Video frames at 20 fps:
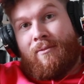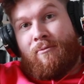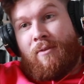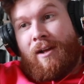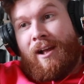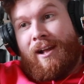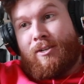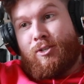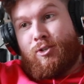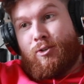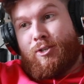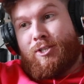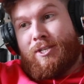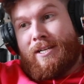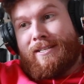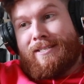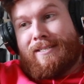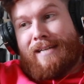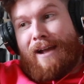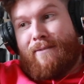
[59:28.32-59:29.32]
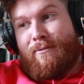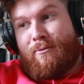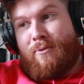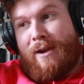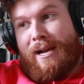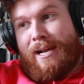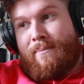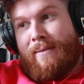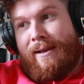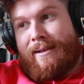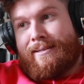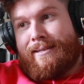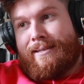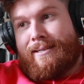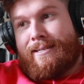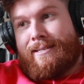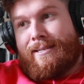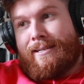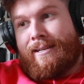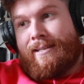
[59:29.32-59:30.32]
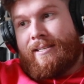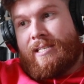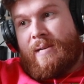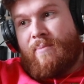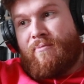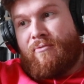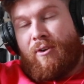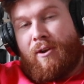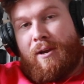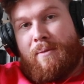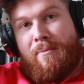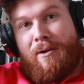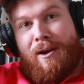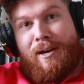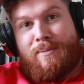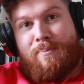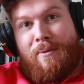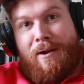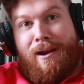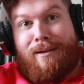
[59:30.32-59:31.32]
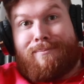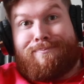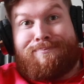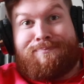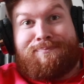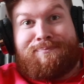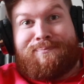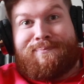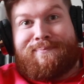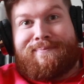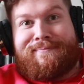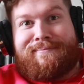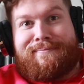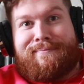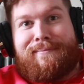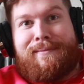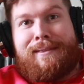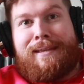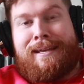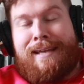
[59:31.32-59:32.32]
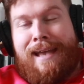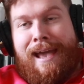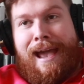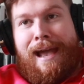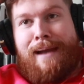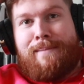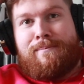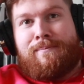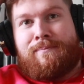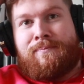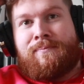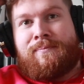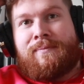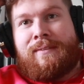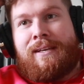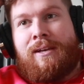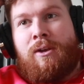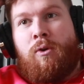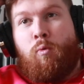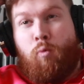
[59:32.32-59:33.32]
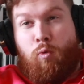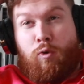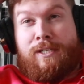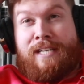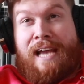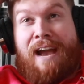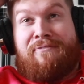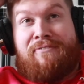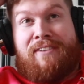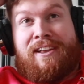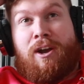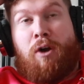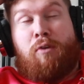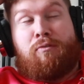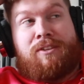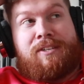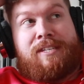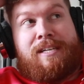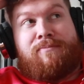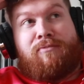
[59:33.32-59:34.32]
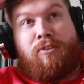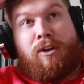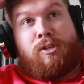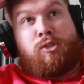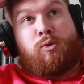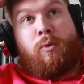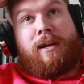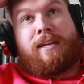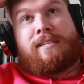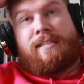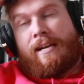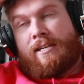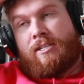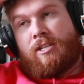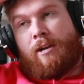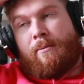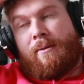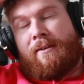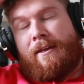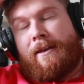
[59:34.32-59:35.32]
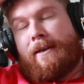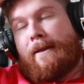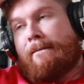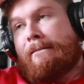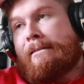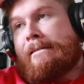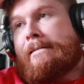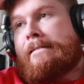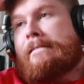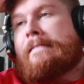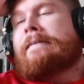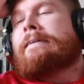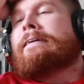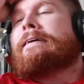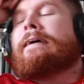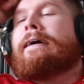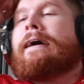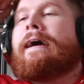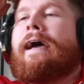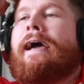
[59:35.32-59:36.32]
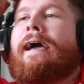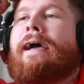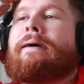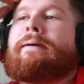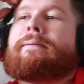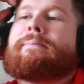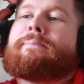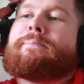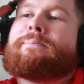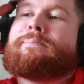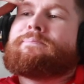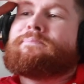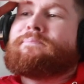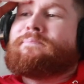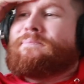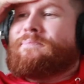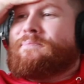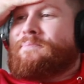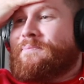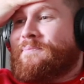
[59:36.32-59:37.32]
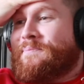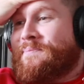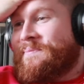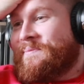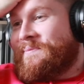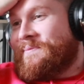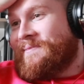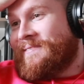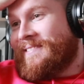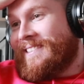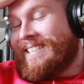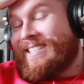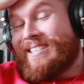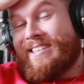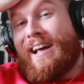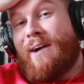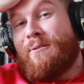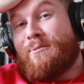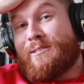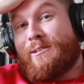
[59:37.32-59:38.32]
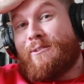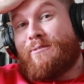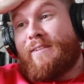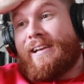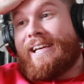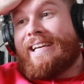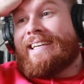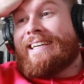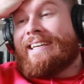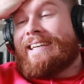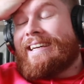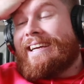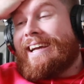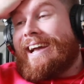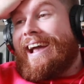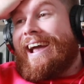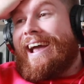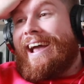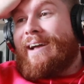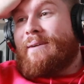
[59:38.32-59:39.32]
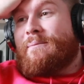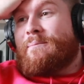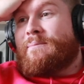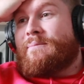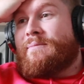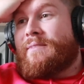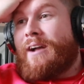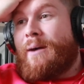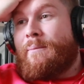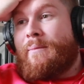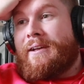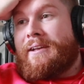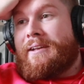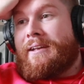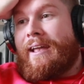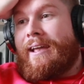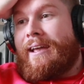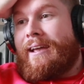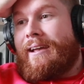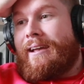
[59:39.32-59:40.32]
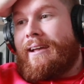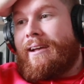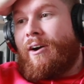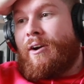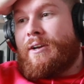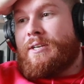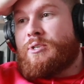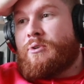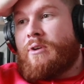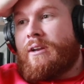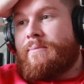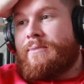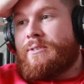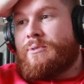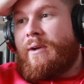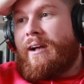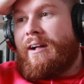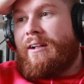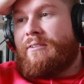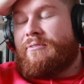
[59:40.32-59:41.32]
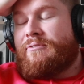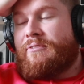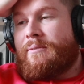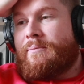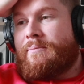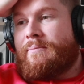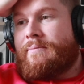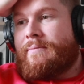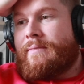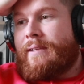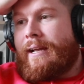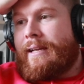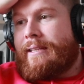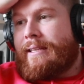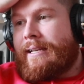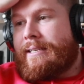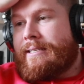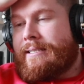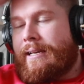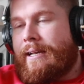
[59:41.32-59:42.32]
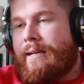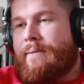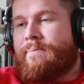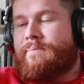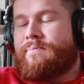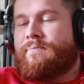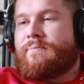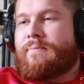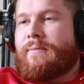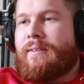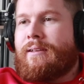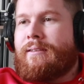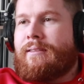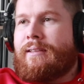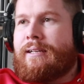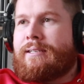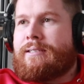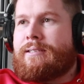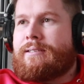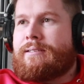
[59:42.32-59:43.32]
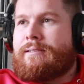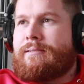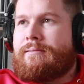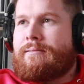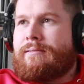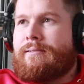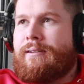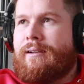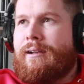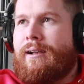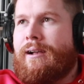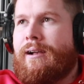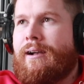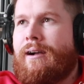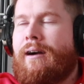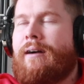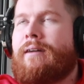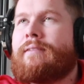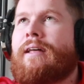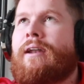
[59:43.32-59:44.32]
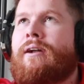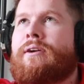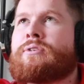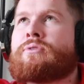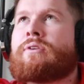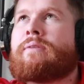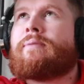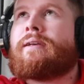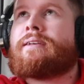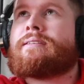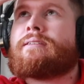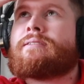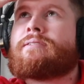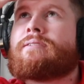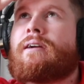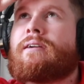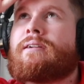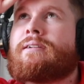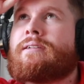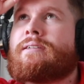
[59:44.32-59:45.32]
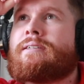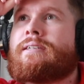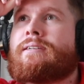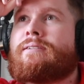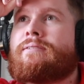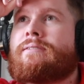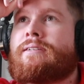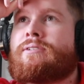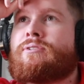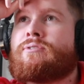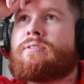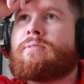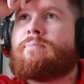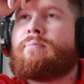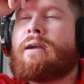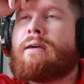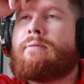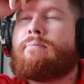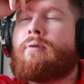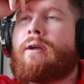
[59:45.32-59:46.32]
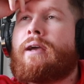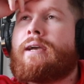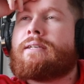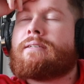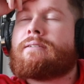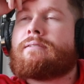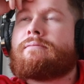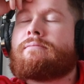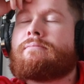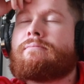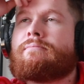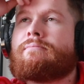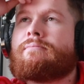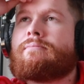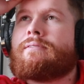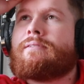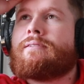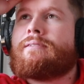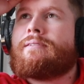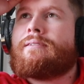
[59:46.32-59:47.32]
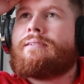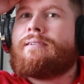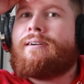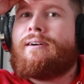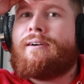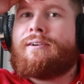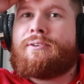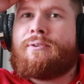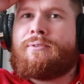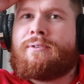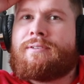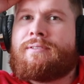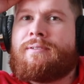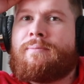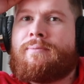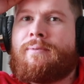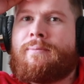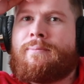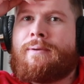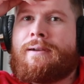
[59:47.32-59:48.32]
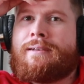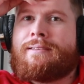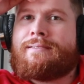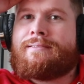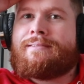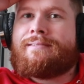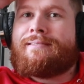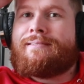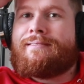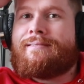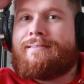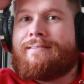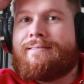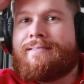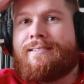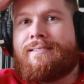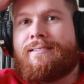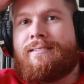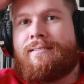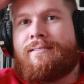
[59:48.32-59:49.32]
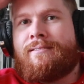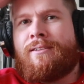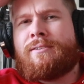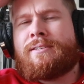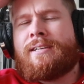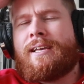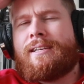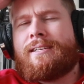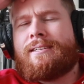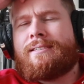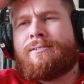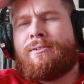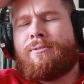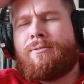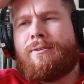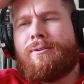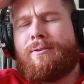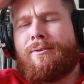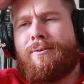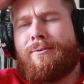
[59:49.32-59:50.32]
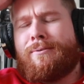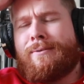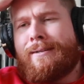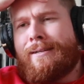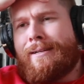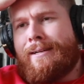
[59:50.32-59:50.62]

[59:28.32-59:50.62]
uh, Justine Stafford recommended deep fried Mars bar. Um, would definitely go for the deep fried Twix next time, I think. Um, so that was lovely. Um, got my uh, ice cream as well from uh, that. Um, that's uh, that ice cream place that started in Ingle that does the brown bread. Oh, you know the, the, the oh Teddy's, no, not Teddy's, no, no, no.